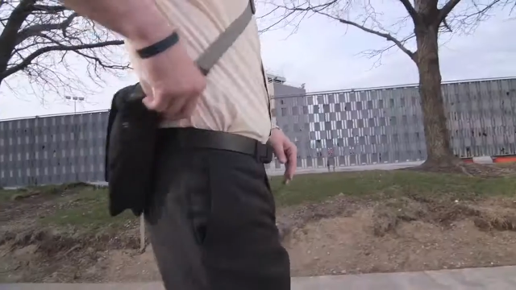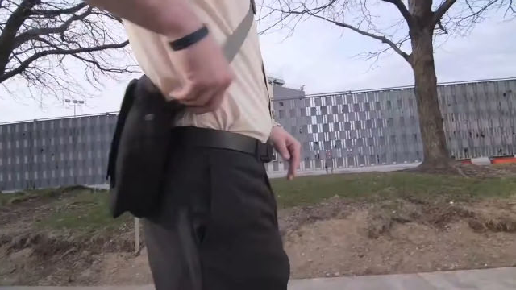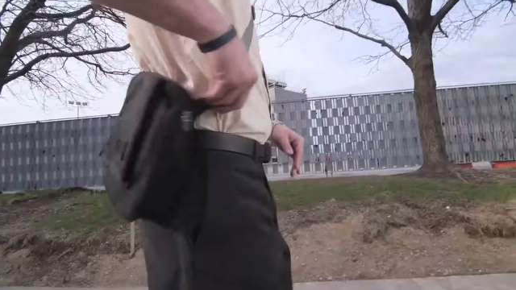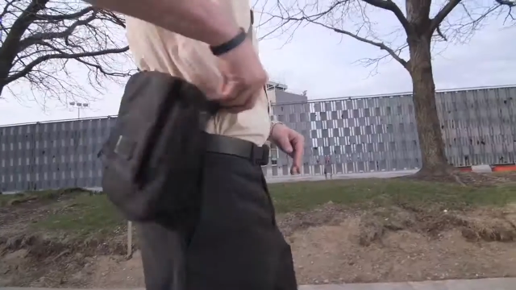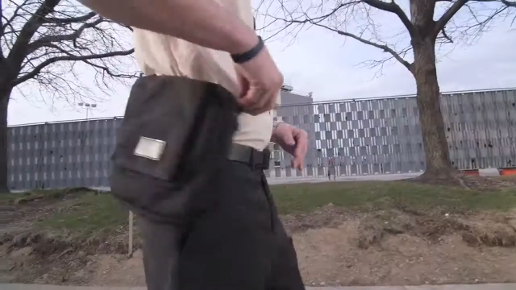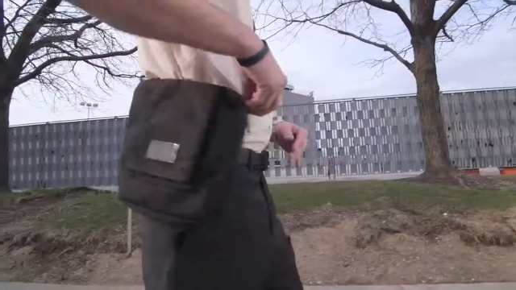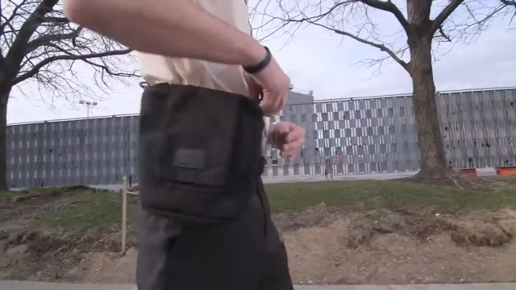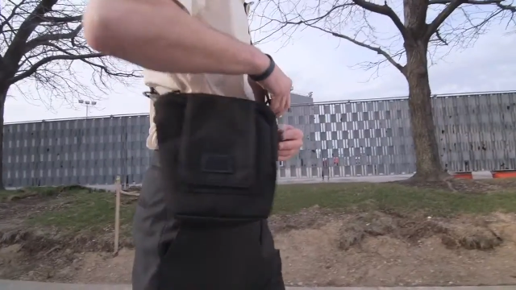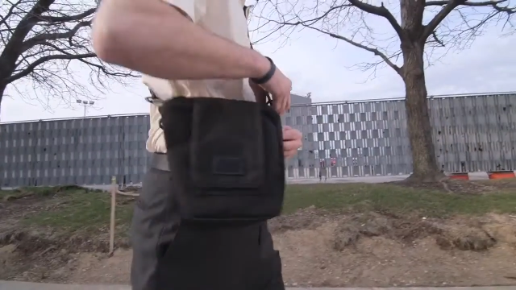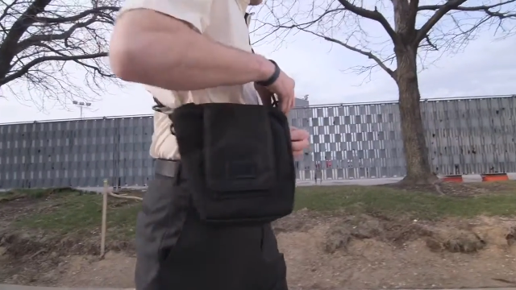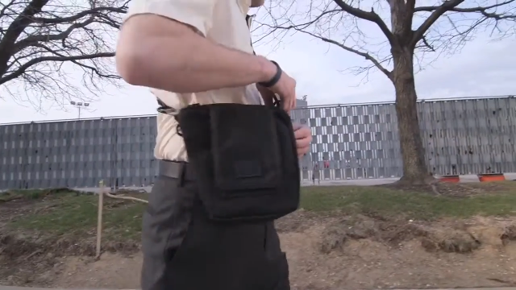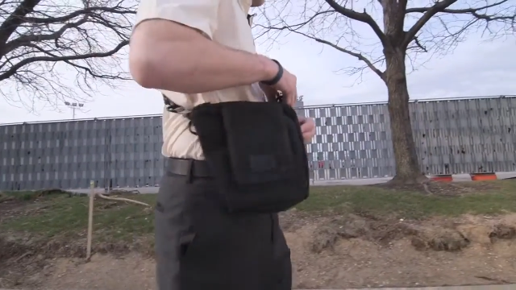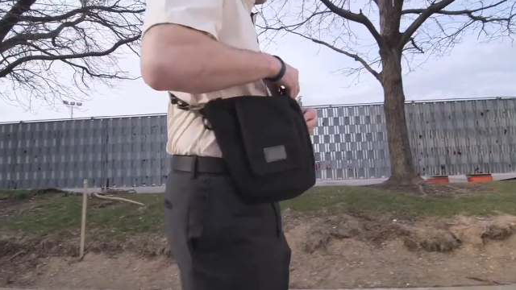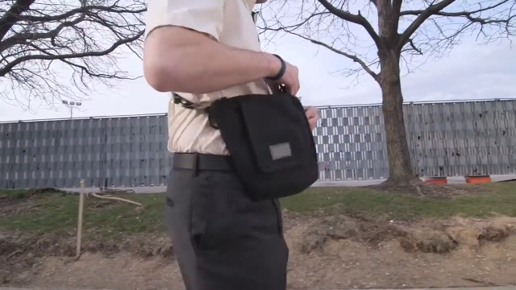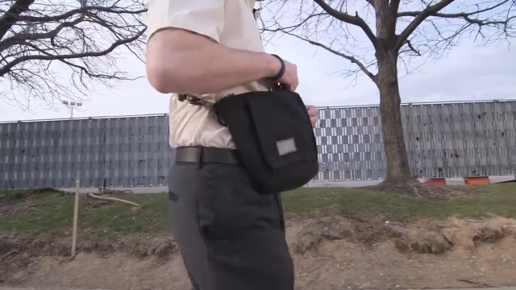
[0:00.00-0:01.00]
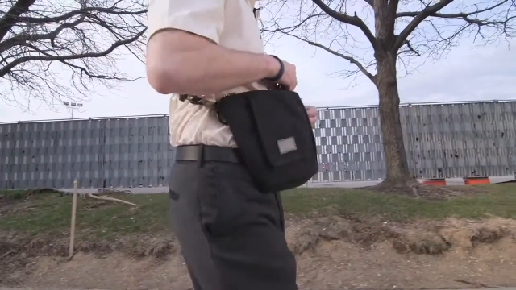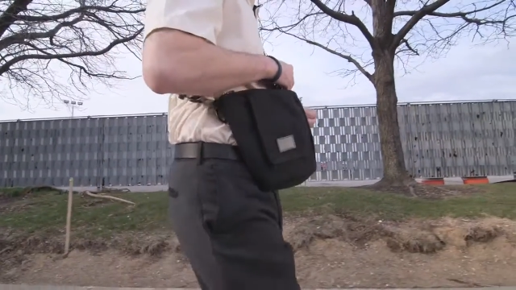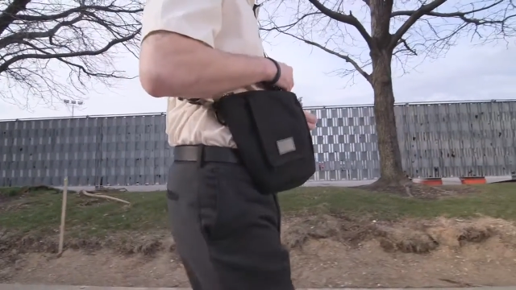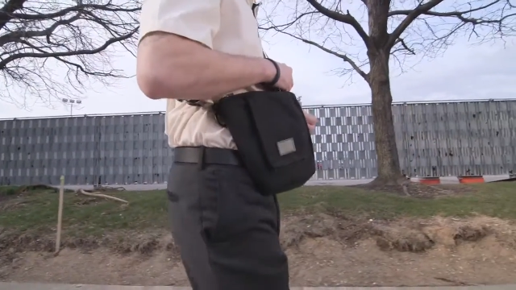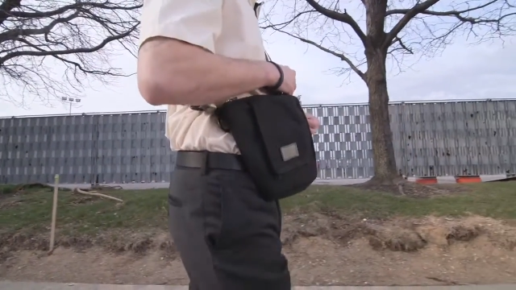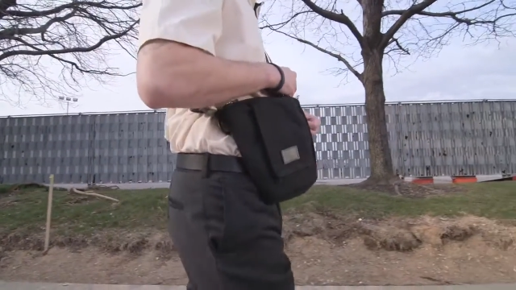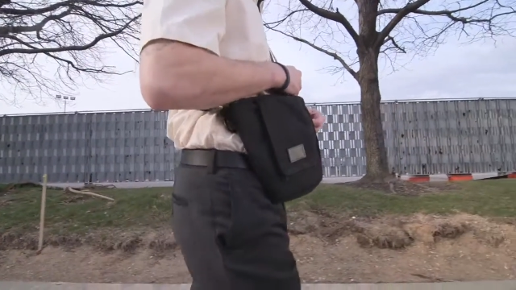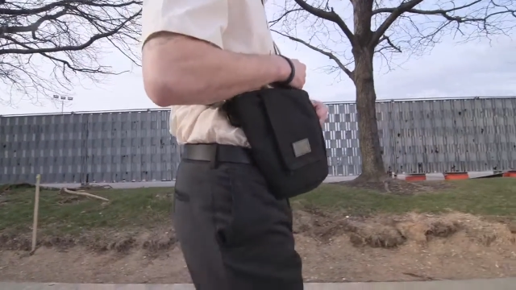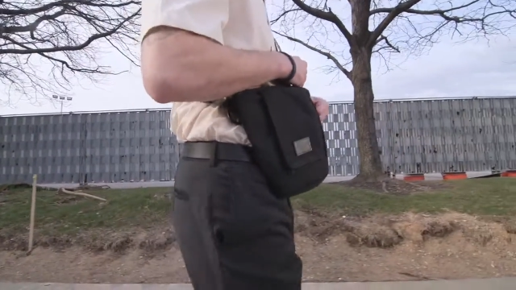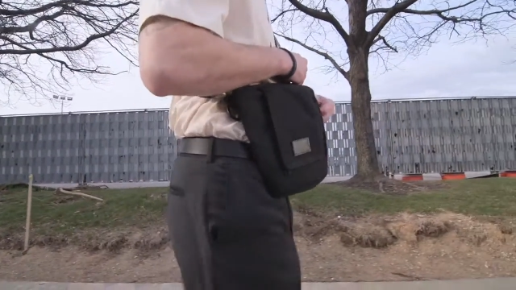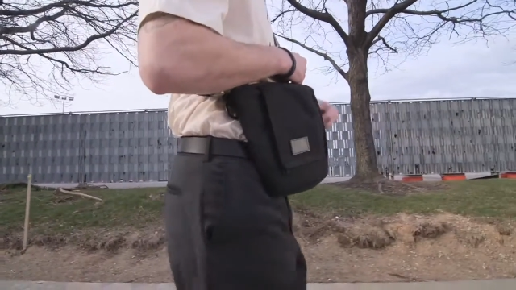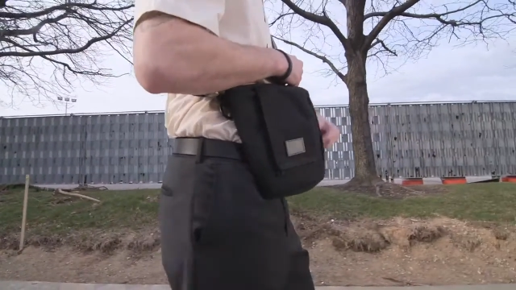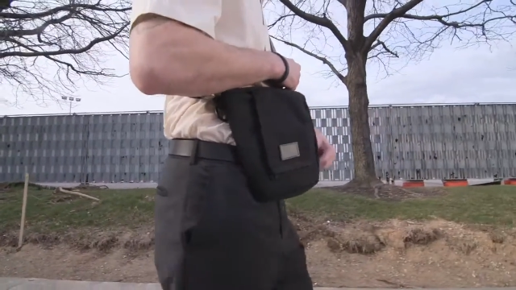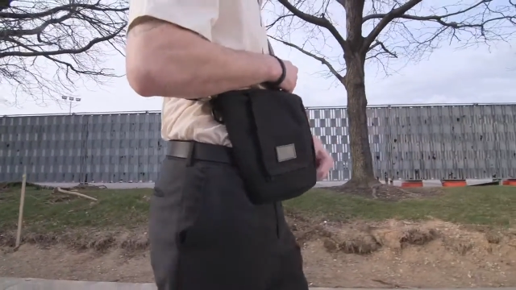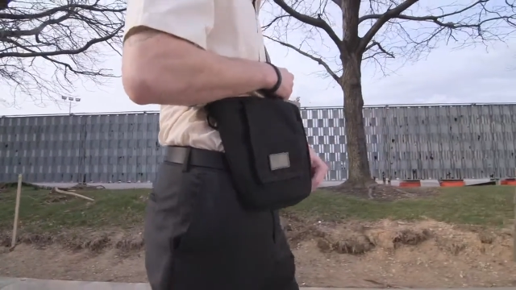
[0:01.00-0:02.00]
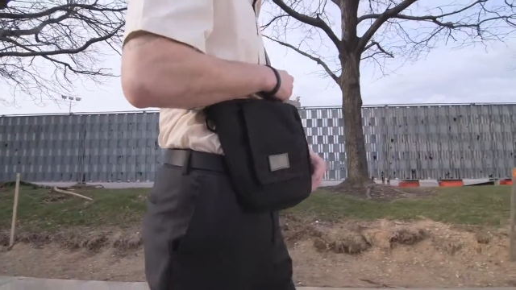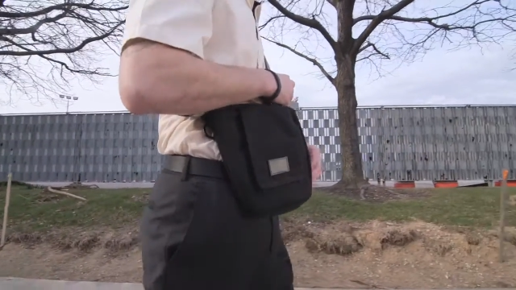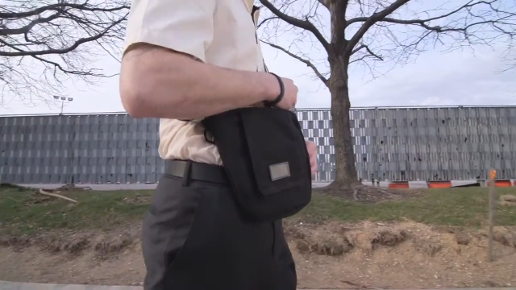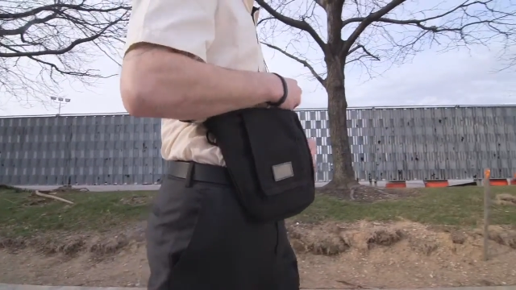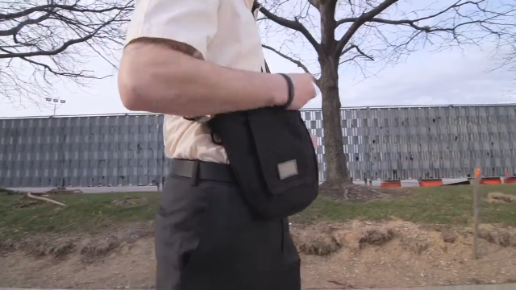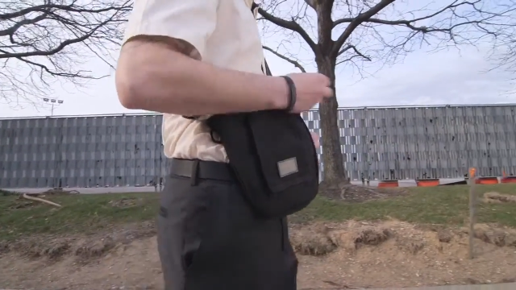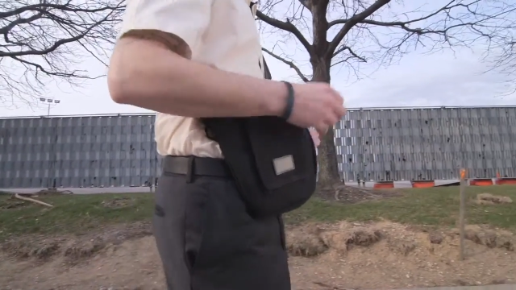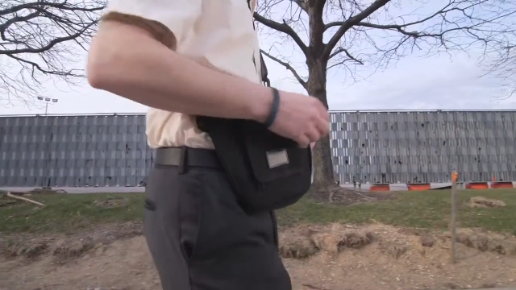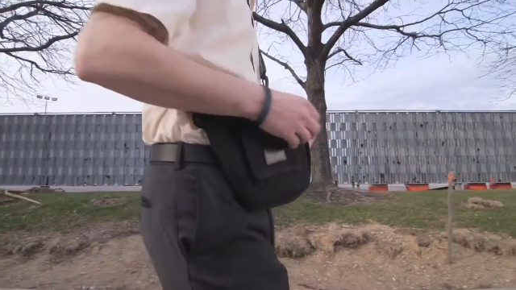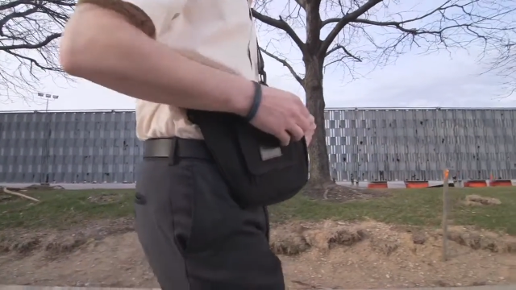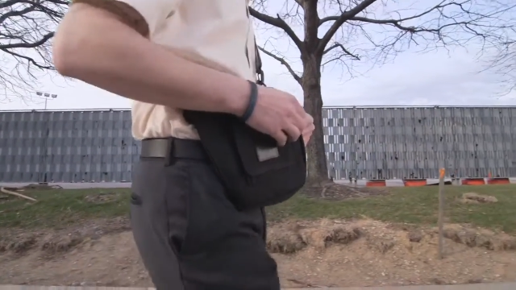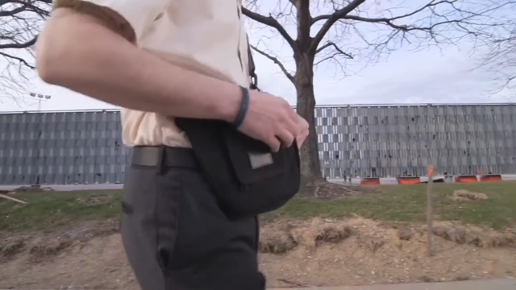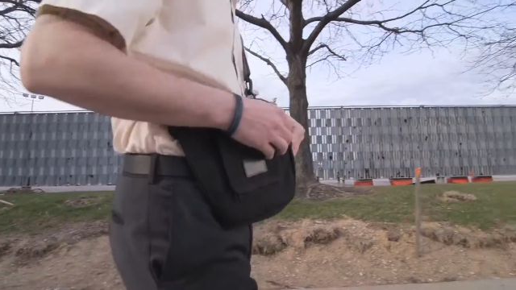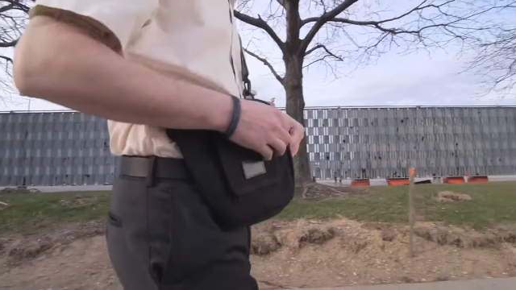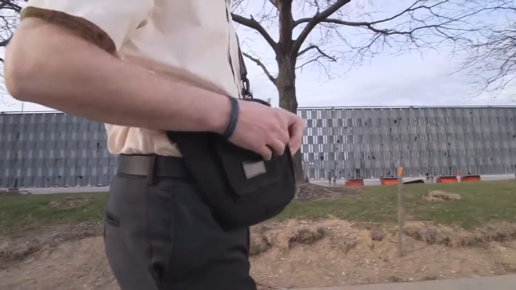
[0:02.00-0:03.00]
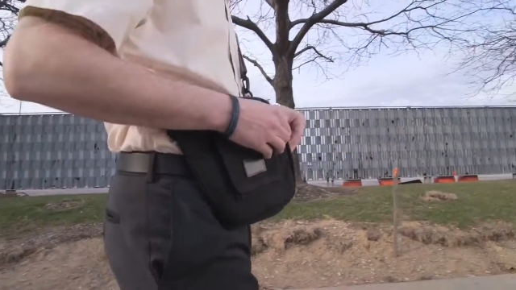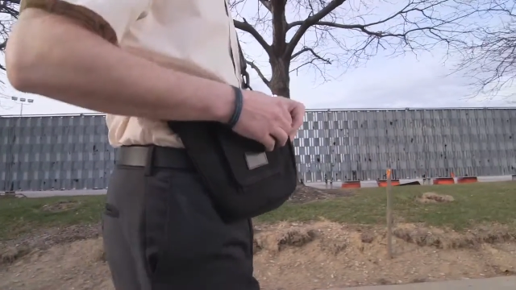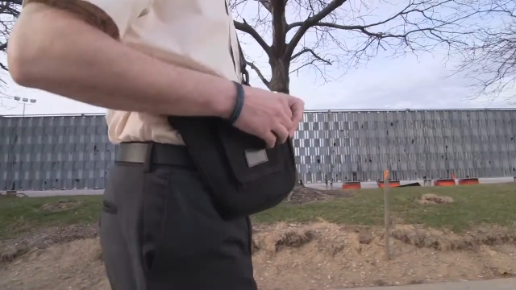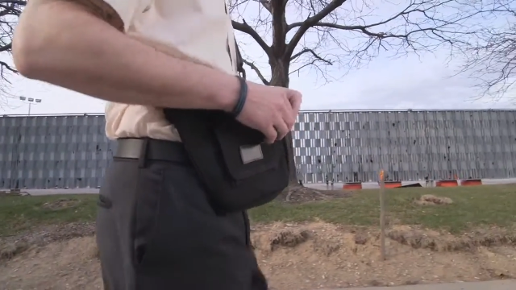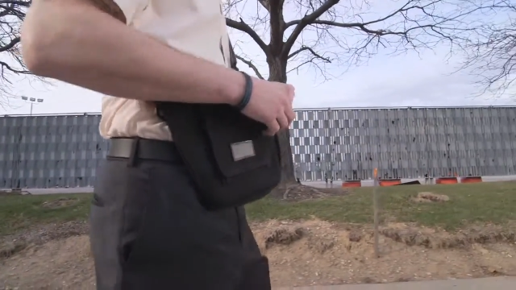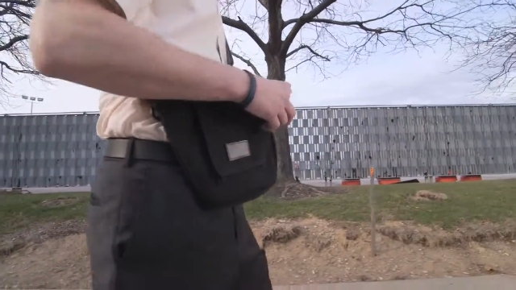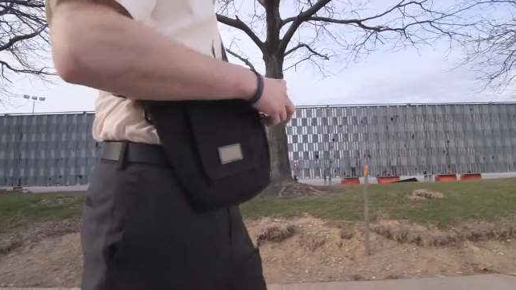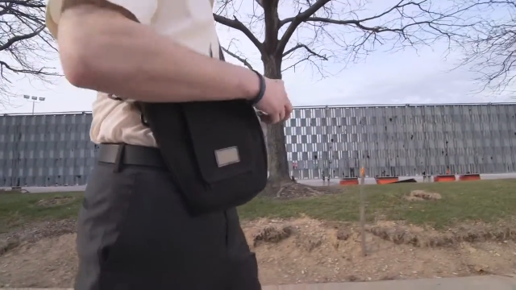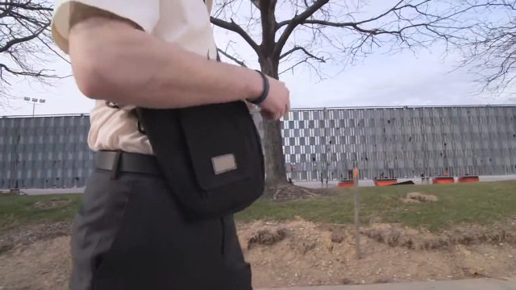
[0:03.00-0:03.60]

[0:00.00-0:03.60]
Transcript: [unreadable: no face in view]